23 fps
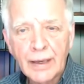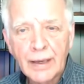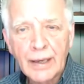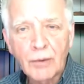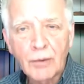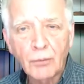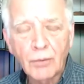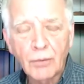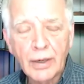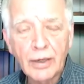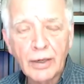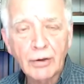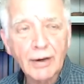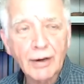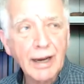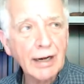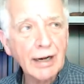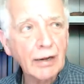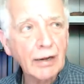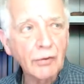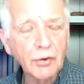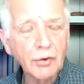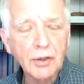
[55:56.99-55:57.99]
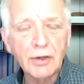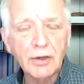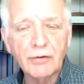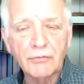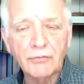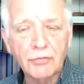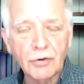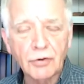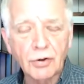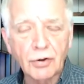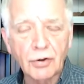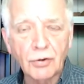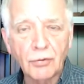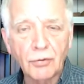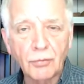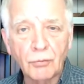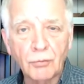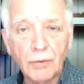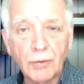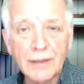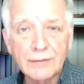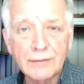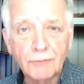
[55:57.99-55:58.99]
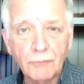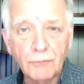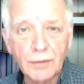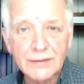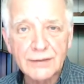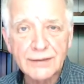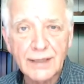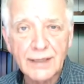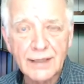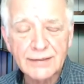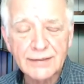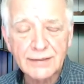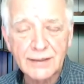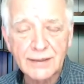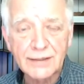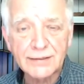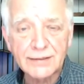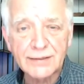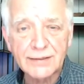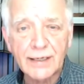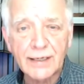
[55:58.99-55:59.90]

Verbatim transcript: and you know, kind of looking for what what's God's going to say